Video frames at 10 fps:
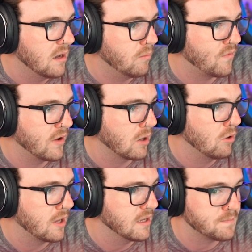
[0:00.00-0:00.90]
If I go
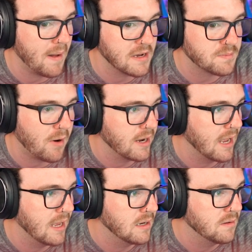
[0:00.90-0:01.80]
look at his back sprite
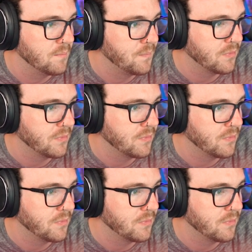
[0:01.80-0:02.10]
in